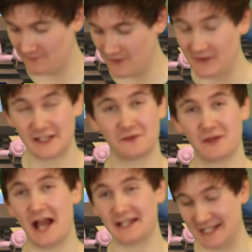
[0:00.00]
And this is
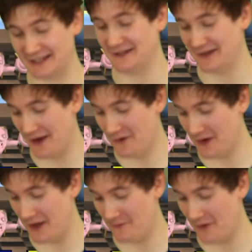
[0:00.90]
something I didn't
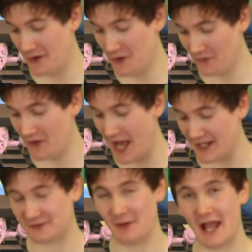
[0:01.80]
know. Another
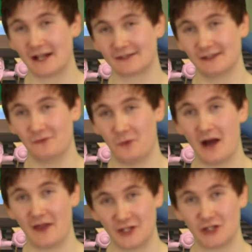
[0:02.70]
aspect of
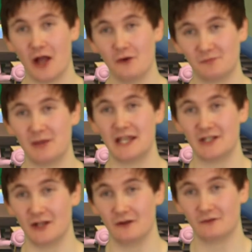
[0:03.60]
why they chose
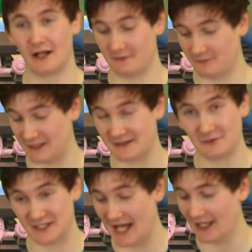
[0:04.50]
Pikachu, because it
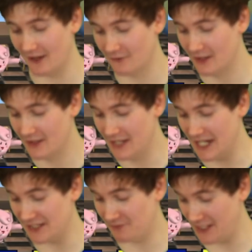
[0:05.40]
was yellow,
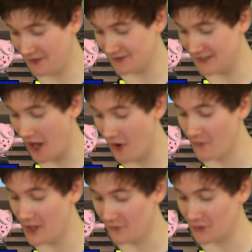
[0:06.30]
is because the
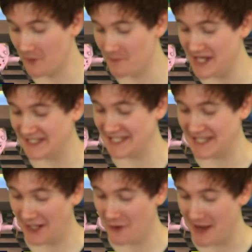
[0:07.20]
only other competing
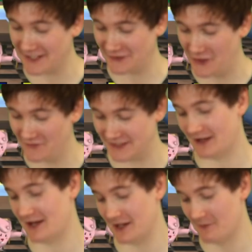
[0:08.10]
yellow mascot at the
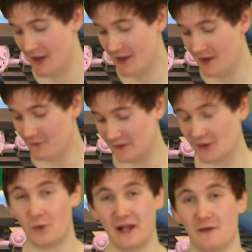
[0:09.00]
time was
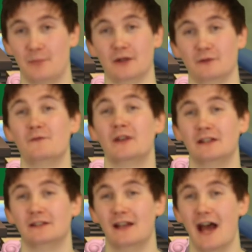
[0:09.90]
Winnie the Pooh,
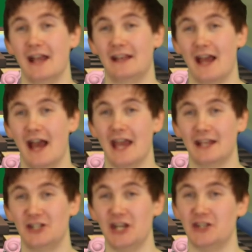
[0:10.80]
aka
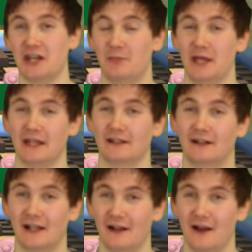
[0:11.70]
Xi Jinping,
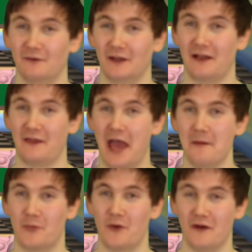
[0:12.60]
the
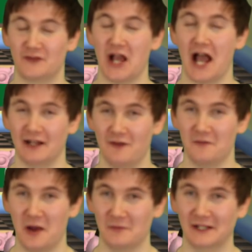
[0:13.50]
Emperor of China at the
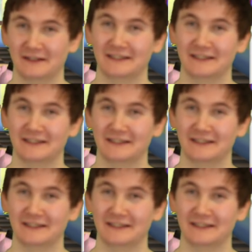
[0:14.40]
moment.